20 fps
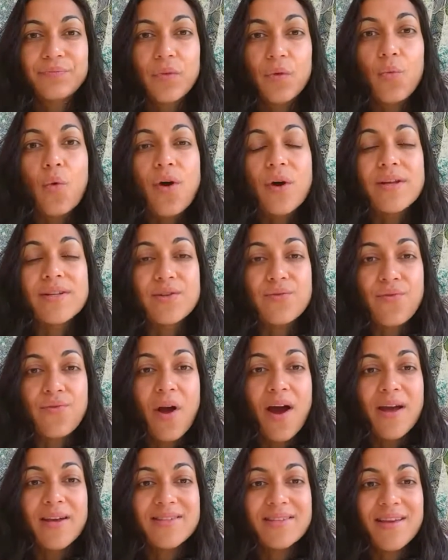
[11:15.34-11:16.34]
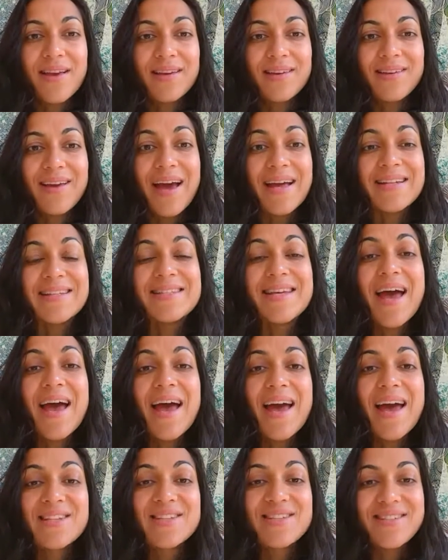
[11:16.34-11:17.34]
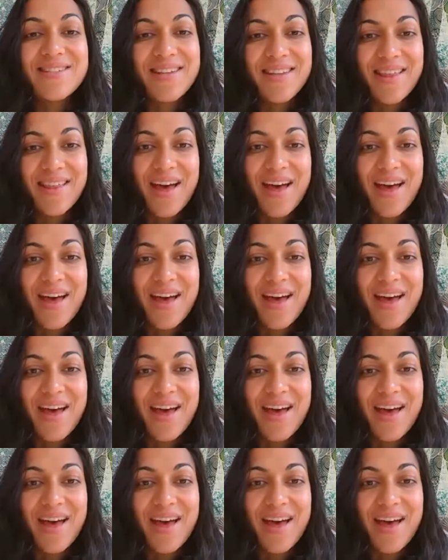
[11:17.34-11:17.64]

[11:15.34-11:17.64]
what is arising and tend to